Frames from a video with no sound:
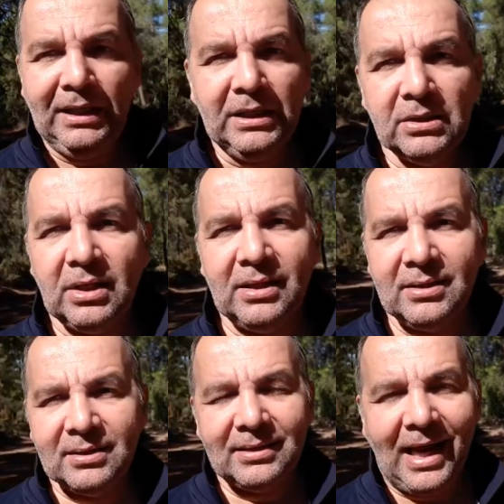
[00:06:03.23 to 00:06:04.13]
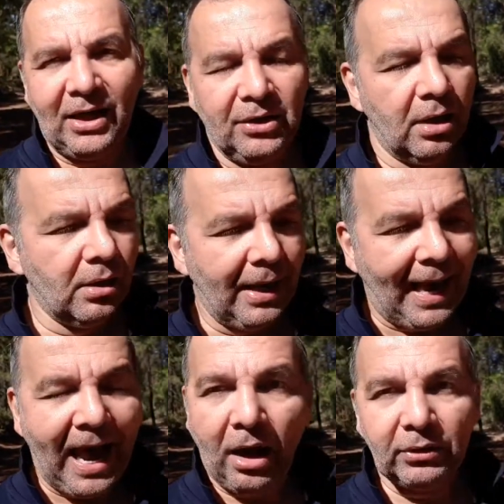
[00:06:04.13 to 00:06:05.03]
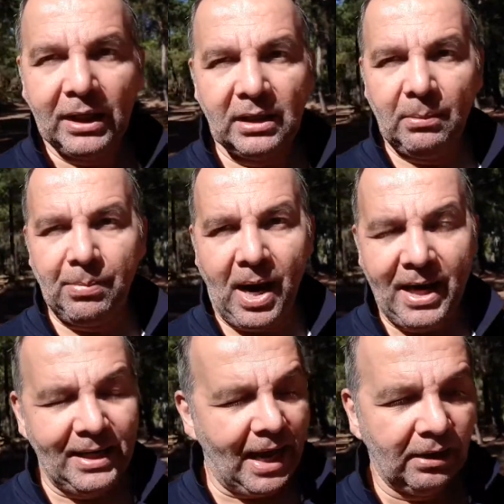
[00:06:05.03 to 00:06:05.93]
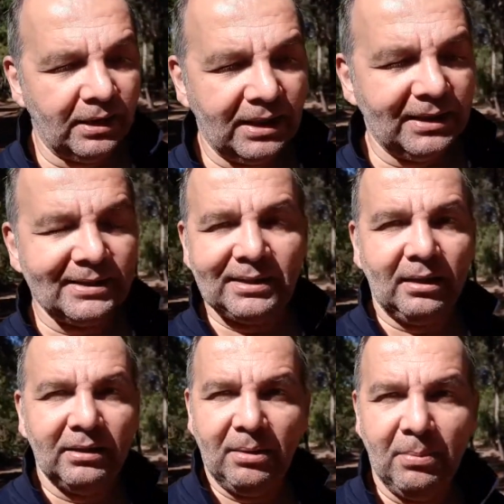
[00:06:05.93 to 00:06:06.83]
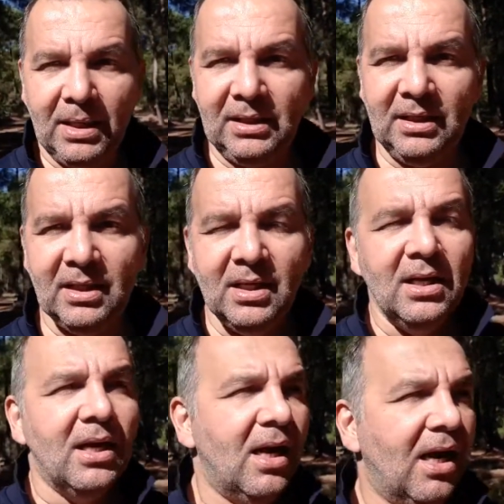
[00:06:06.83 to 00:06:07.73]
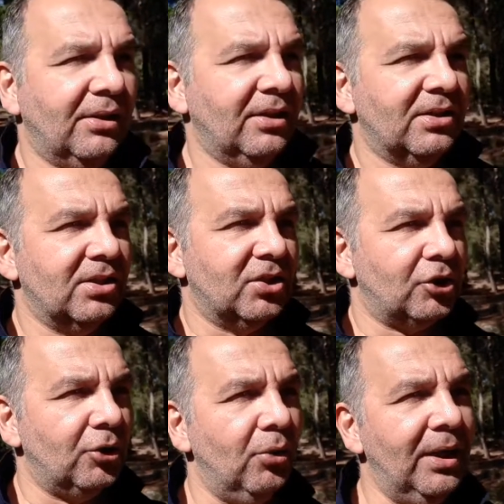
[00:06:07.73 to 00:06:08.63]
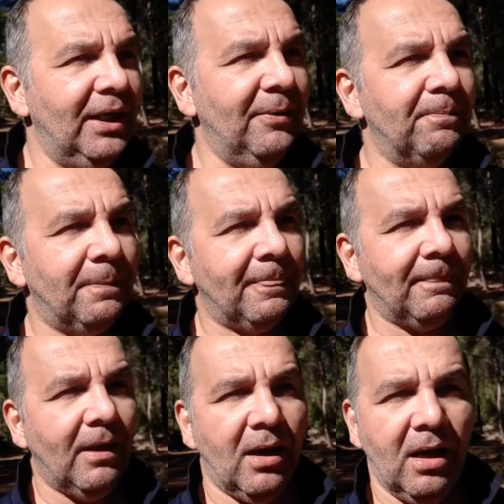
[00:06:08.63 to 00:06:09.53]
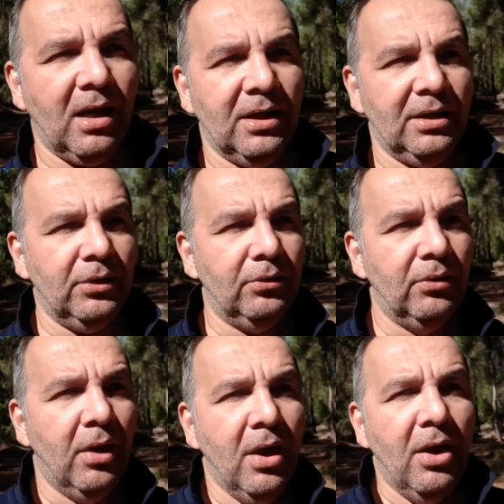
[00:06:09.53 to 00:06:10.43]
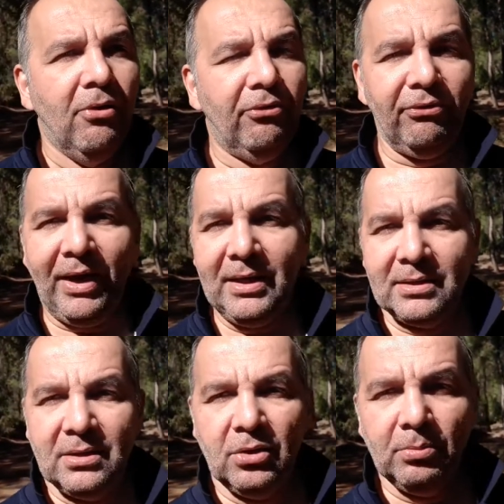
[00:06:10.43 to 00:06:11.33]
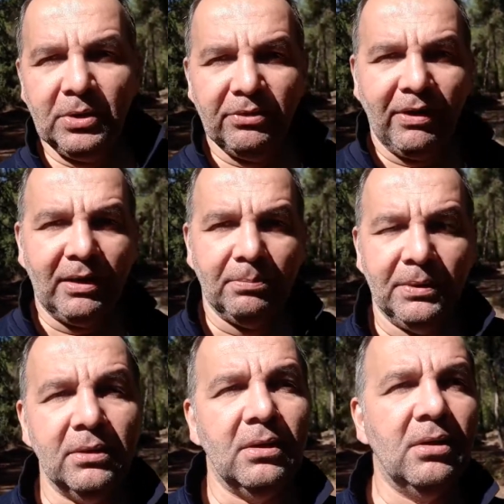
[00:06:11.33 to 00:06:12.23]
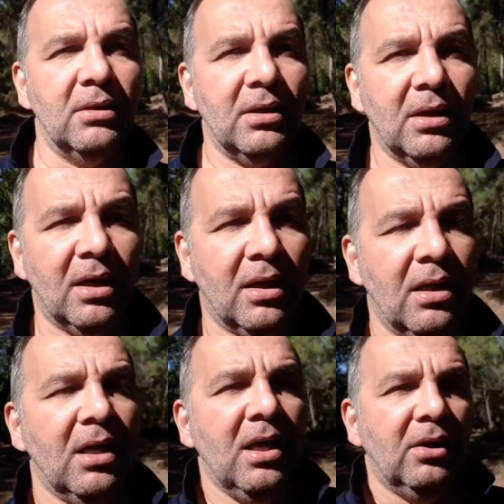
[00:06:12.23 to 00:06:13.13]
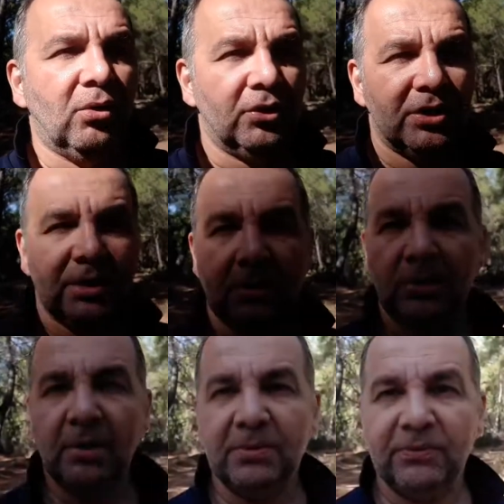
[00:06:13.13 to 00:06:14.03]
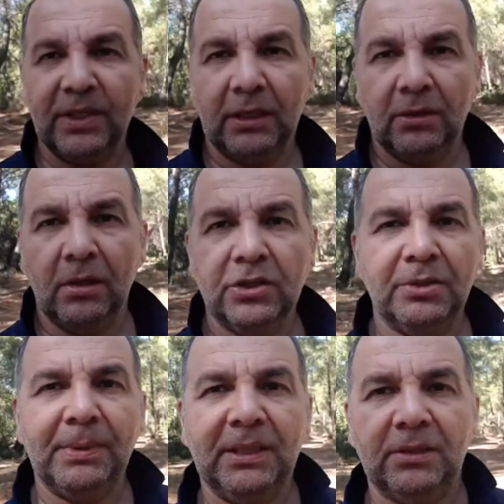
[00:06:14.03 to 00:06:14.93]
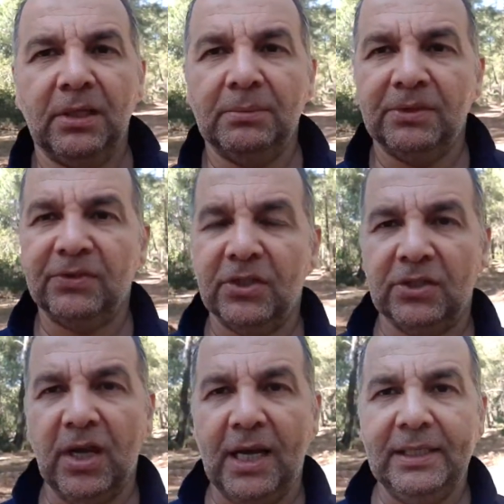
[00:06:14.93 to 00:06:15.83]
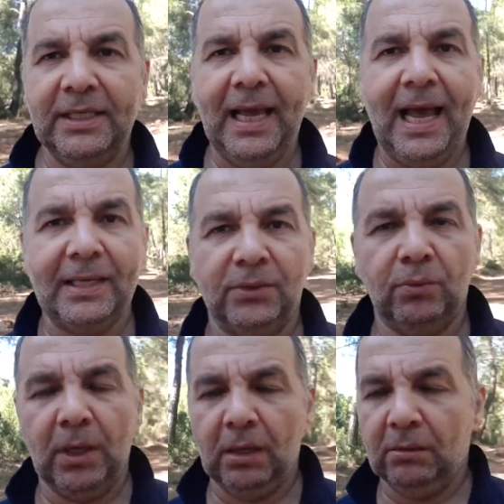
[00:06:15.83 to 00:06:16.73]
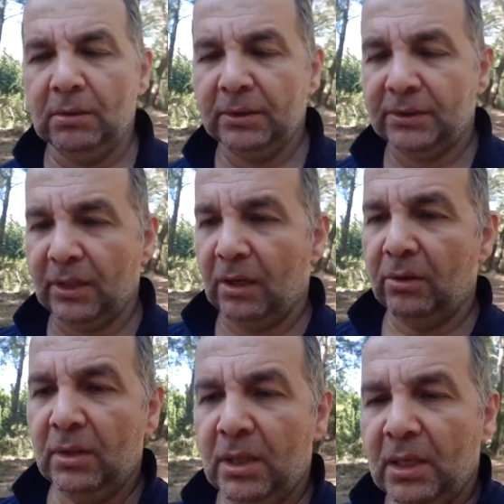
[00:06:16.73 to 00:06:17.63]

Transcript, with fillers: needs to understand how they're going to buy and how they're going to sell their money. Uh, this is truly uh, a new phase in human development, uh, not just in terms of technology, but in terms of society as well. So